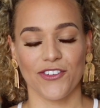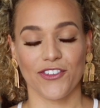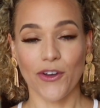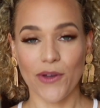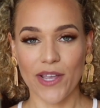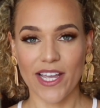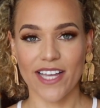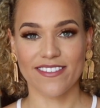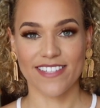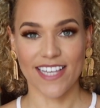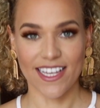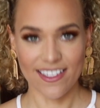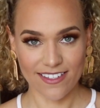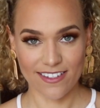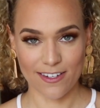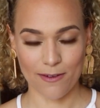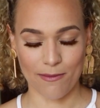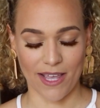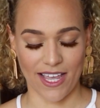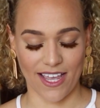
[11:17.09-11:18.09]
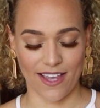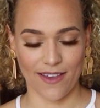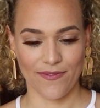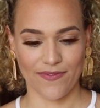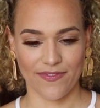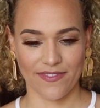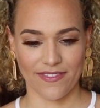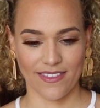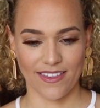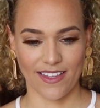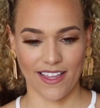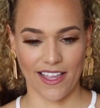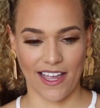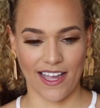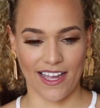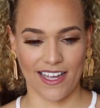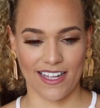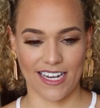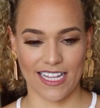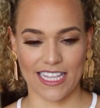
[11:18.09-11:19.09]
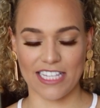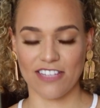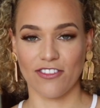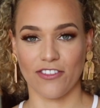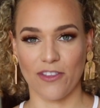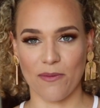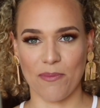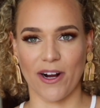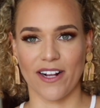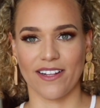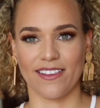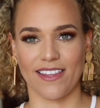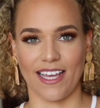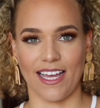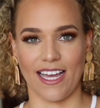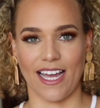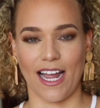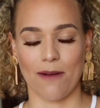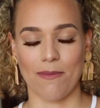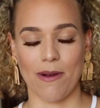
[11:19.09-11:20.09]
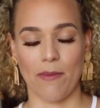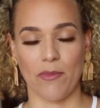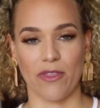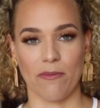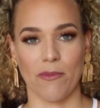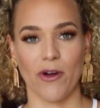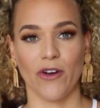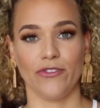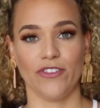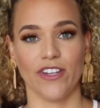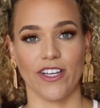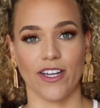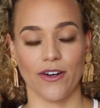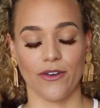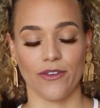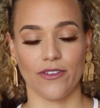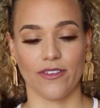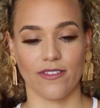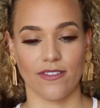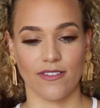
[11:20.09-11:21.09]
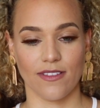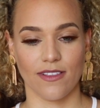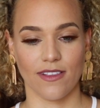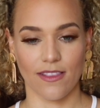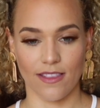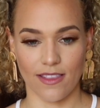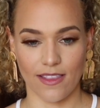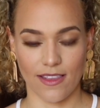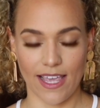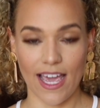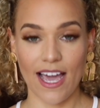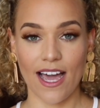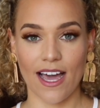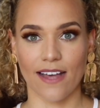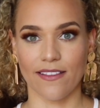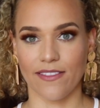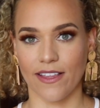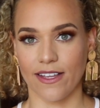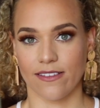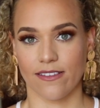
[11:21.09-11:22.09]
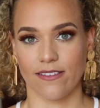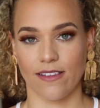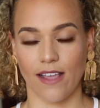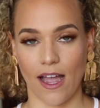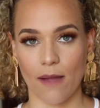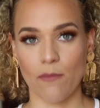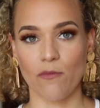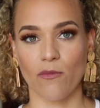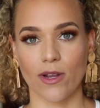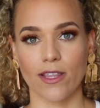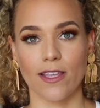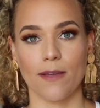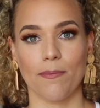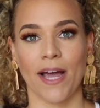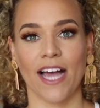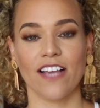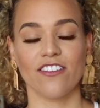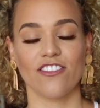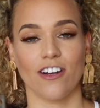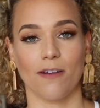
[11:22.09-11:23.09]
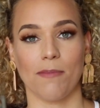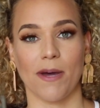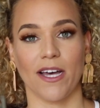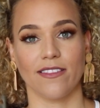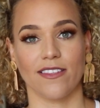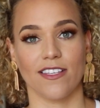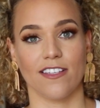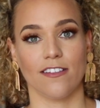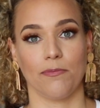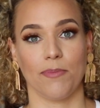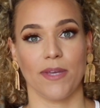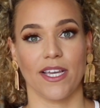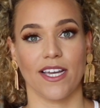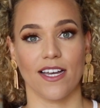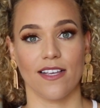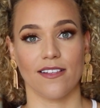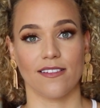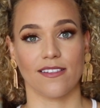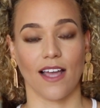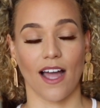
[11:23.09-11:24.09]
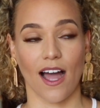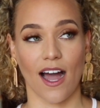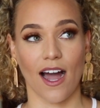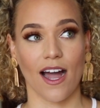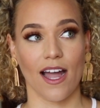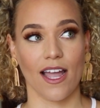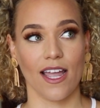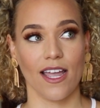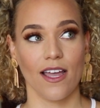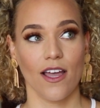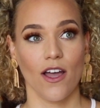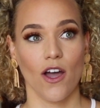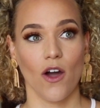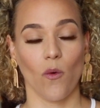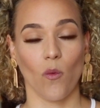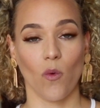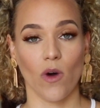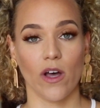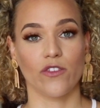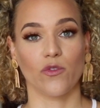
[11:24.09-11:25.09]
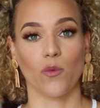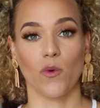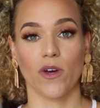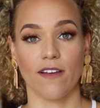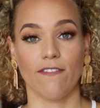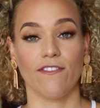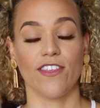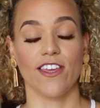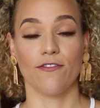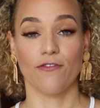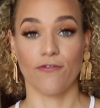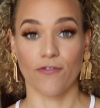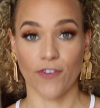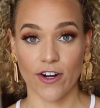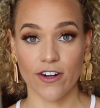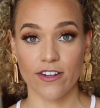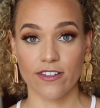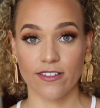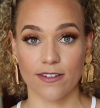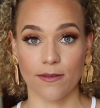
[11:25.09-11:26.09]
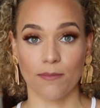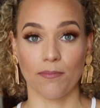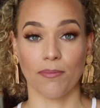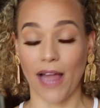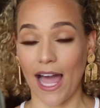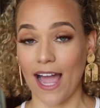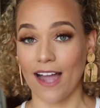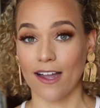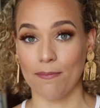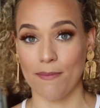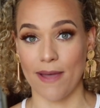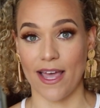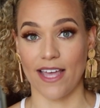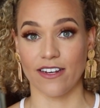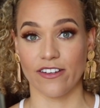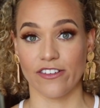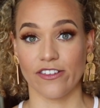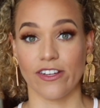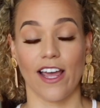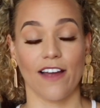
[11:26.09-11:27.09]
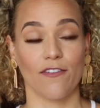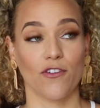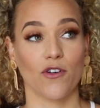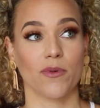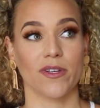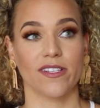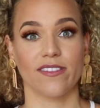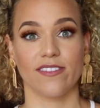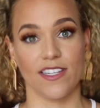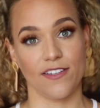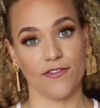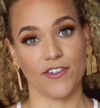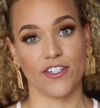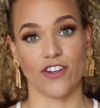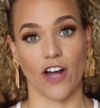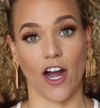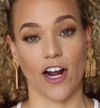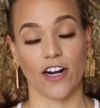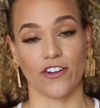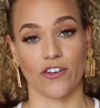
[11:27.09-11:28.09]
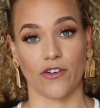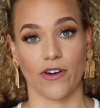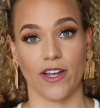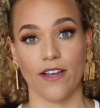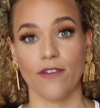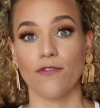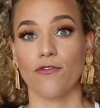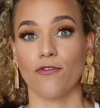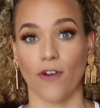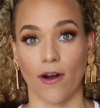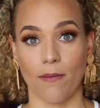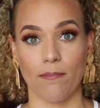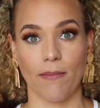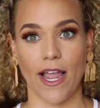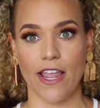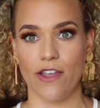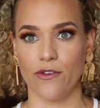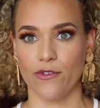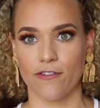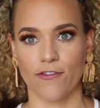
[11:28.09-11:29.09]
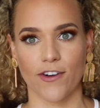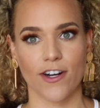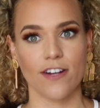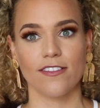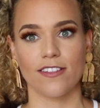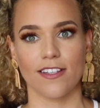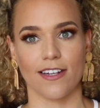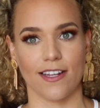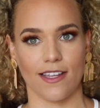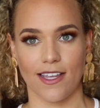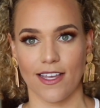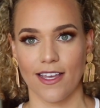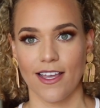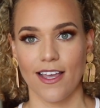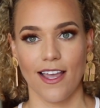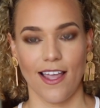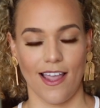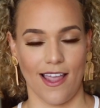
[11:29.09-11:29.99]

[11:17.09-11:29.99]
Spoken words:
so he says to me, and this is the part that I remember the most, he goes, yeah, I'm really passionate about this because I was one of the first Black men to ever receive a doctorate from my university.